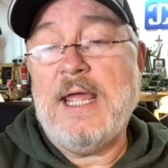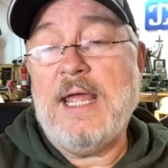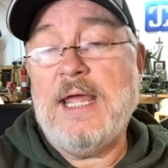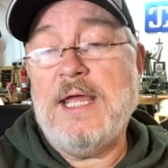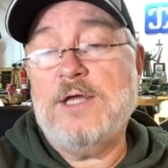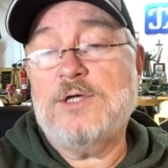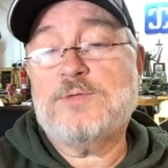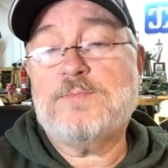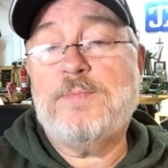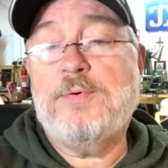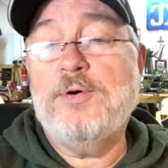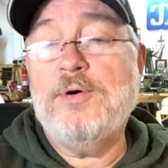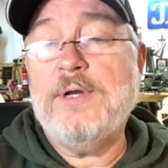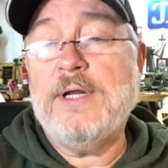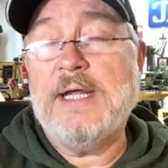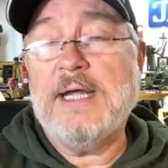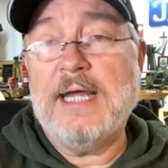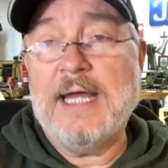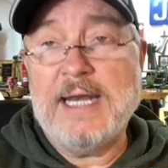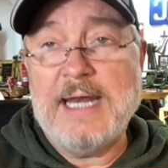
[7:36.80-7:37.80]
is
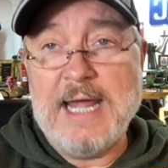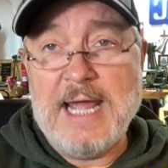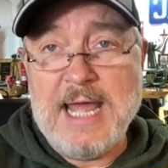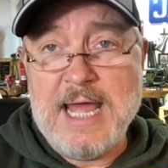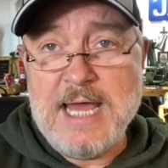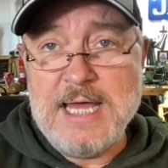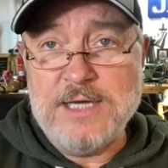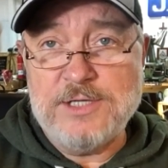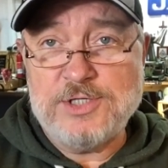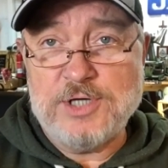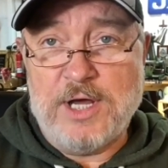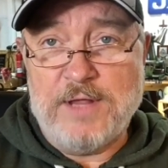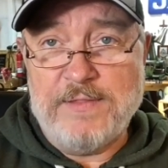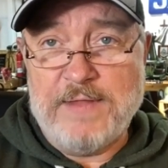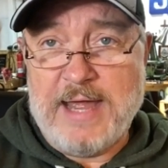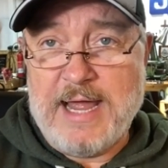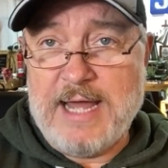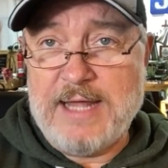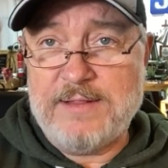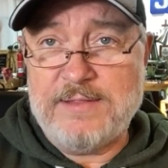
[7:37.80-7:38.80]
putting an edge on
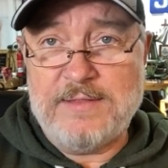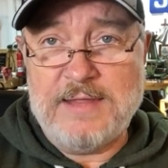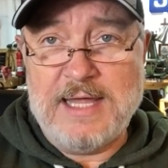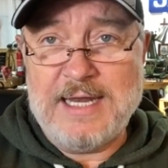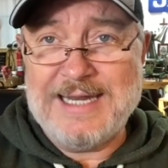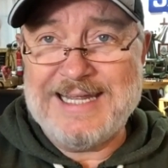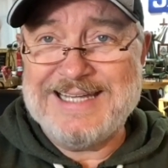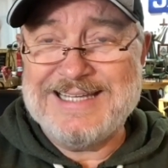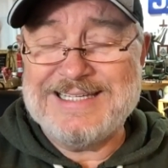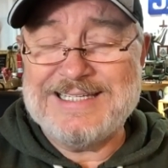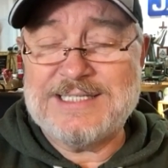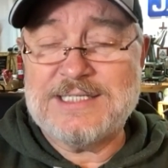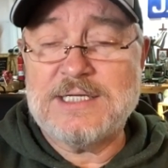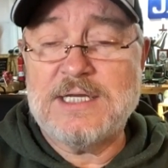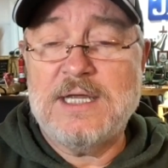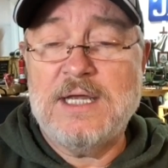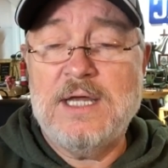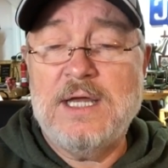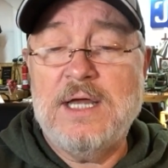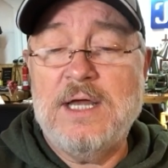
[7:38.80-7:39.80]
that that is
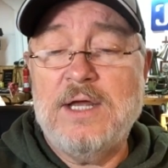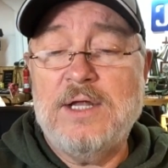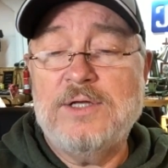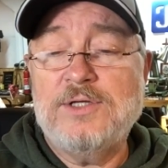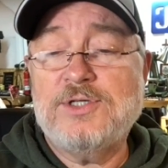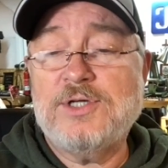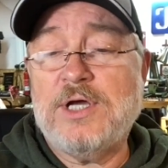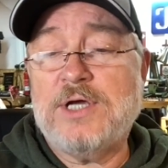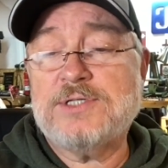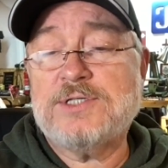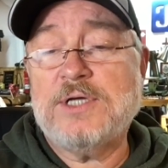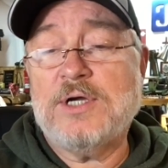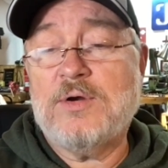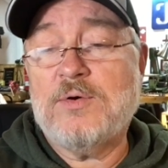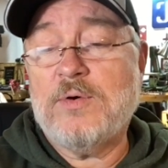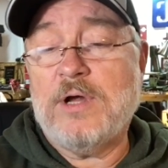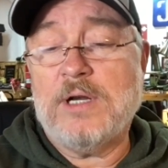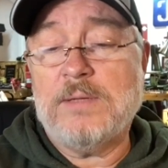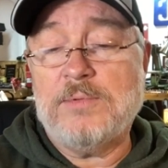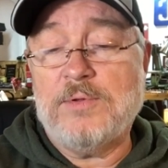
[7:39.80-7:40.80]
just
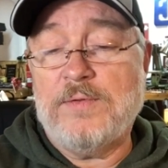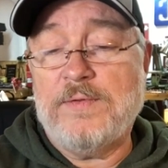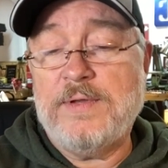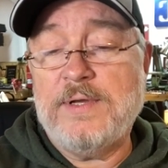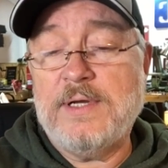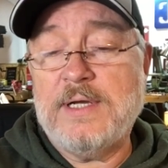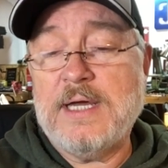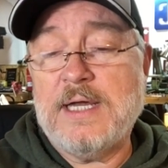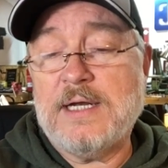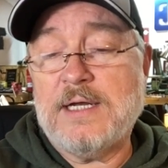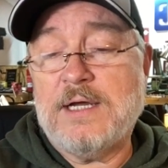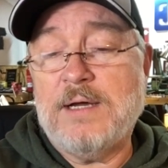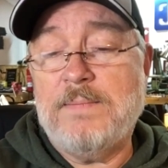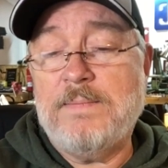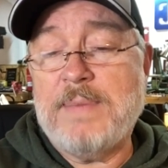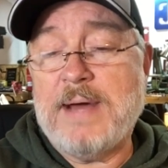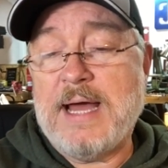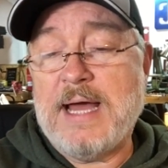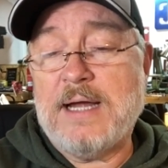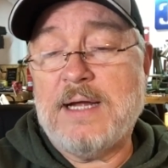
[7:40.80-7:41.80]
incredible. Then you kind of
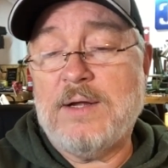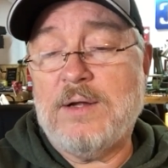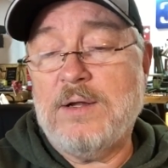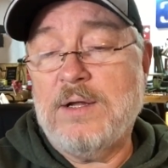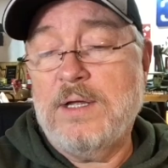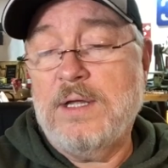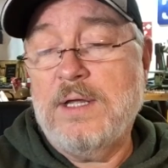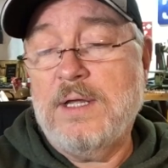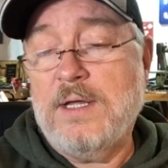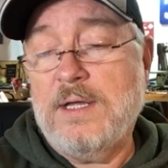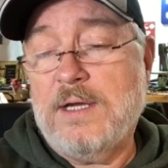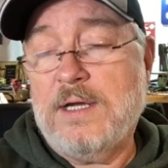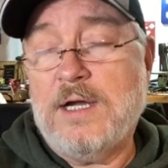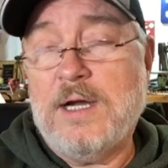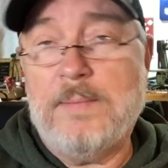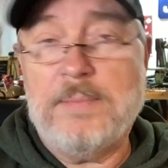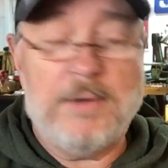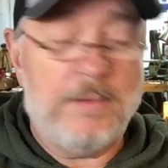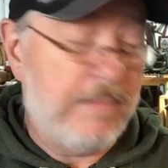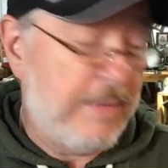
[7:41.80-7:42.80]
come back a
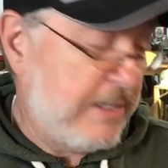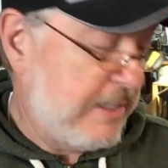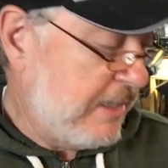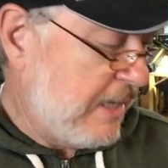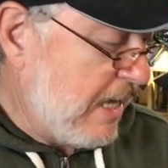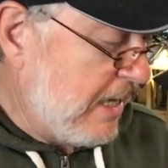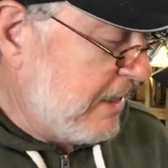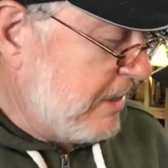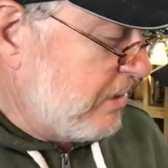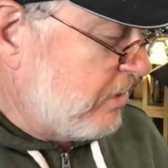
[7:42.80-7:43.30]
couple about a 90